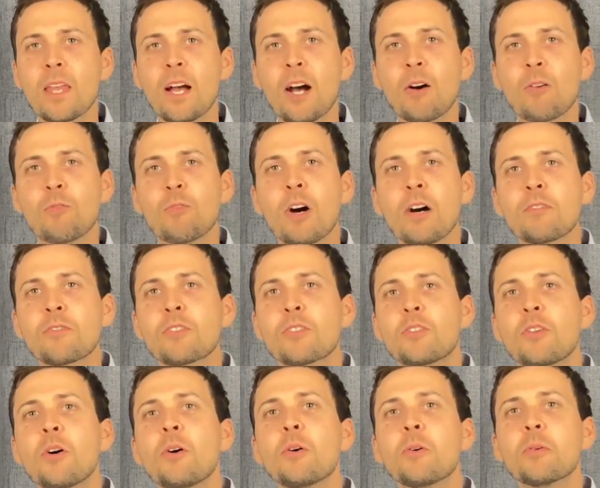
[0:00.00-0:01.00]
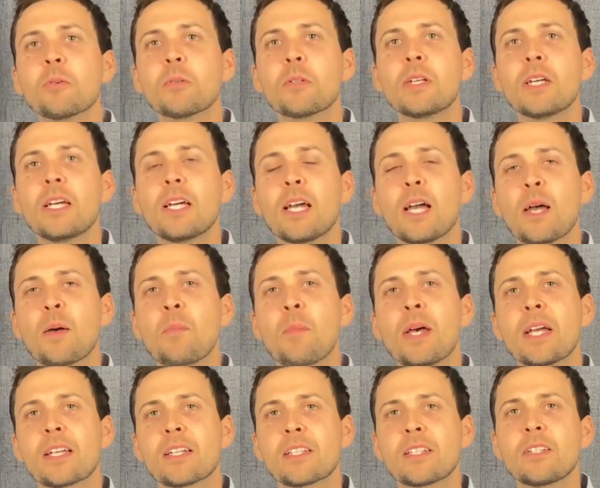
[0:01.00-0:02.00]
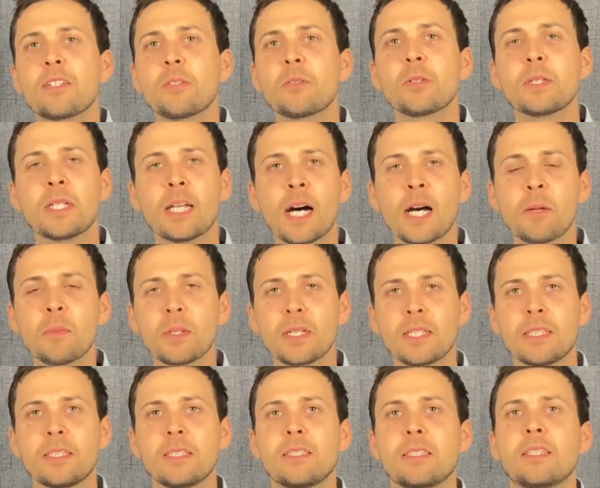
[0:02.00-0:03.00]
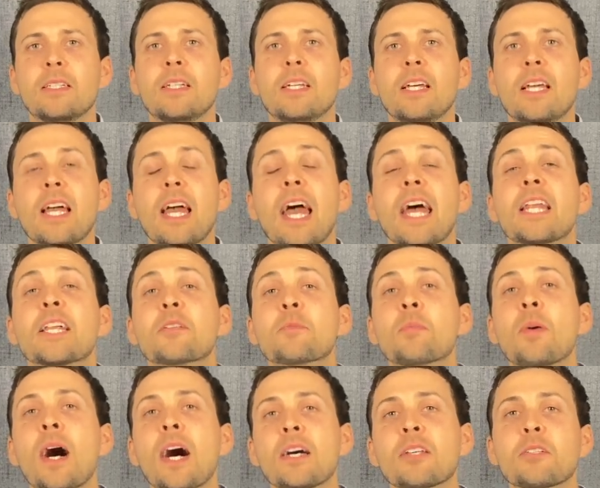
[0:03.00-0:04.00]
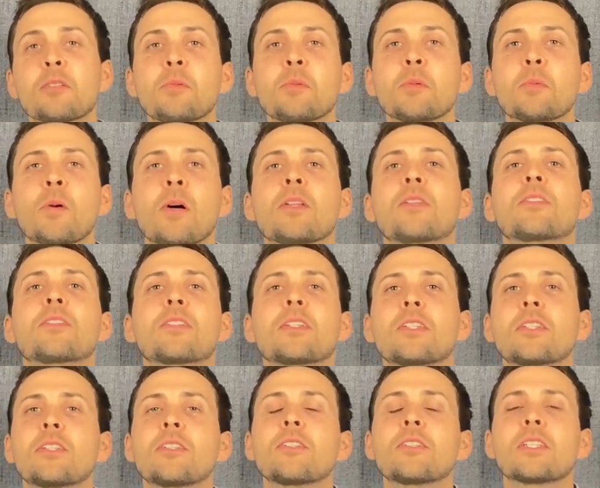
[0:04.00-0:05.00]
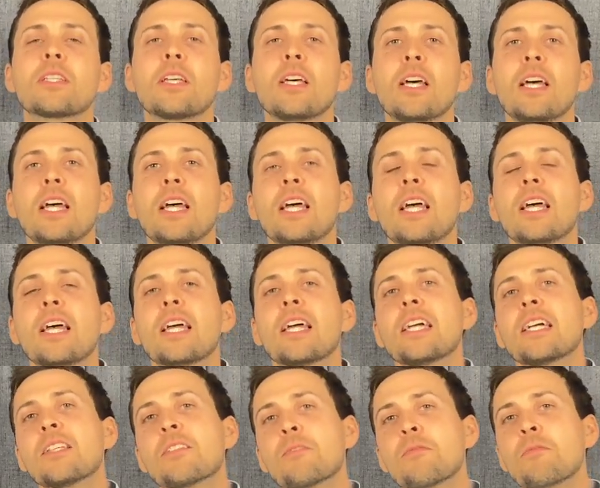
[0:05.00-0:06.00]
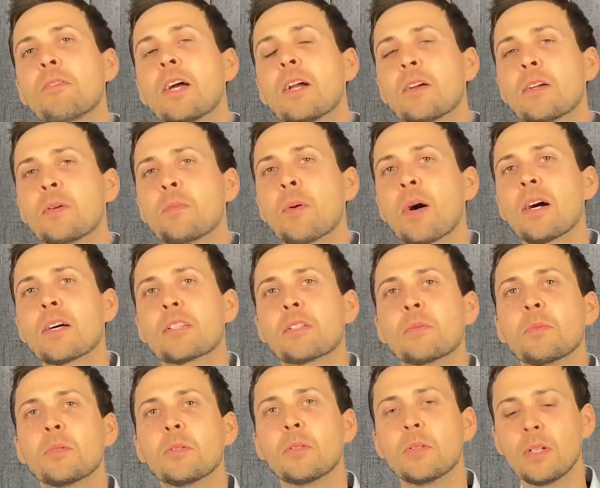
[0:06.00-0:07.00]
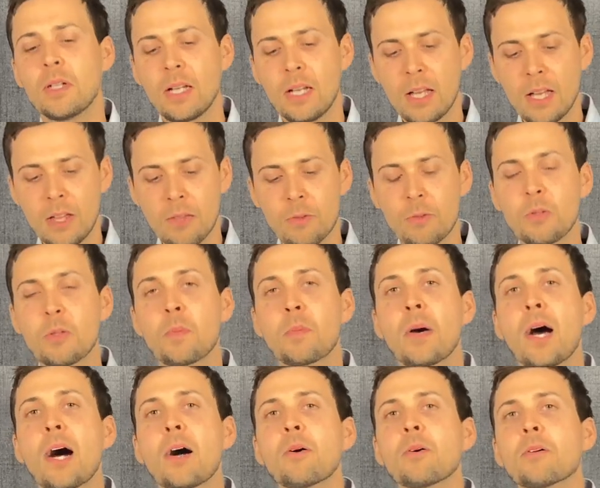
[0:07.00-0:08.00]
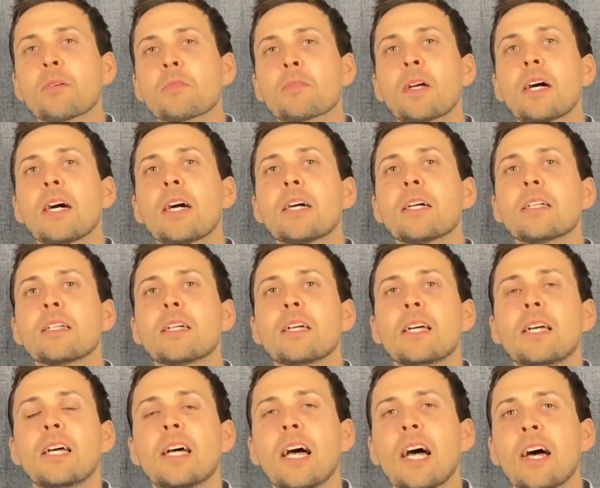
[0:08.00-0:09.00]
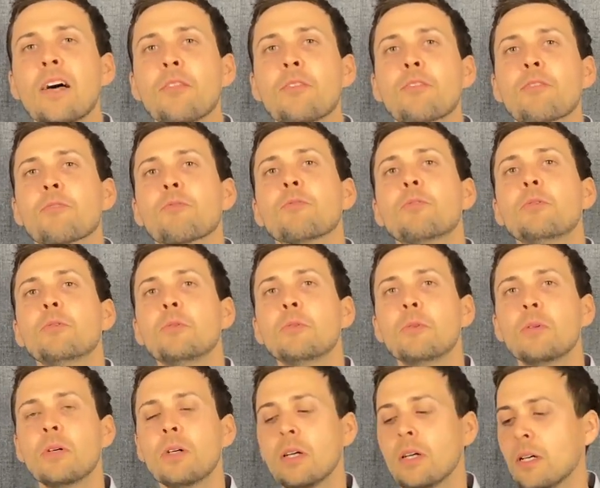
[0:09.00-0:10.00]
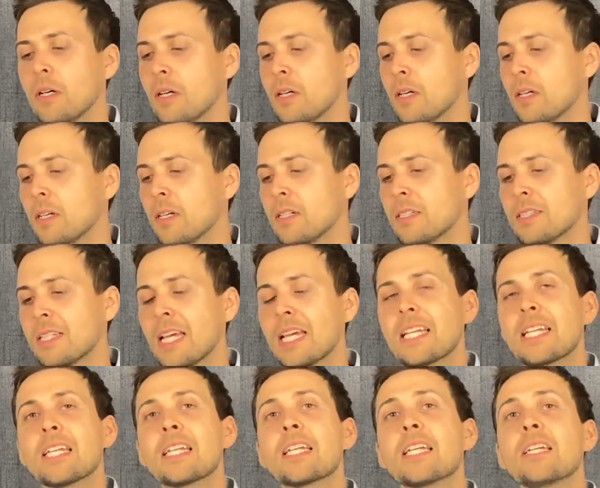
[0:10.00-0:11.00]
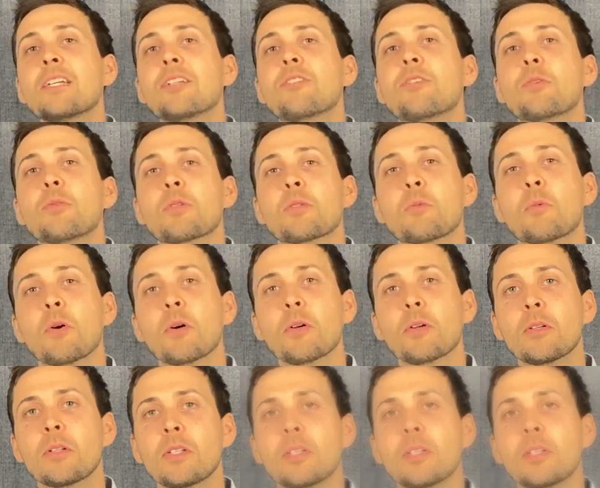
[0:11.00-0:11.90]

a rough stone and make us into a diamond. And it's possible, brothers and sisters. It's very possible through the power of God and through taking heed to His Word.